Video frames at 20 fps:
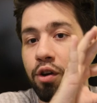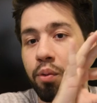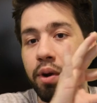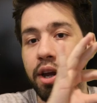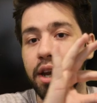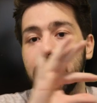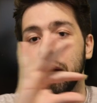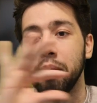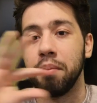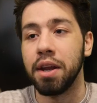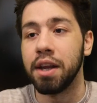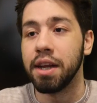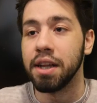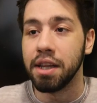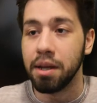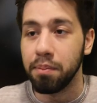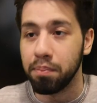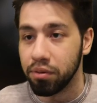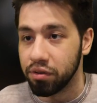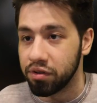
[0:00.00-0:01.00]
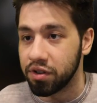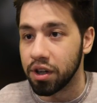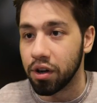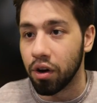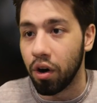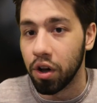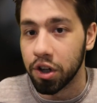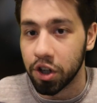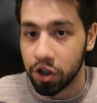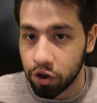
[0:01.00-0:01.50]
Queen, immediately boosting
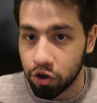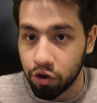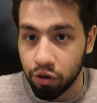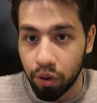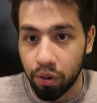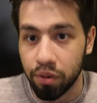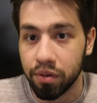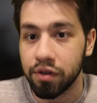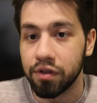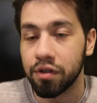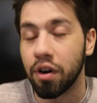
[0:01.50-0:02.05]
all your drones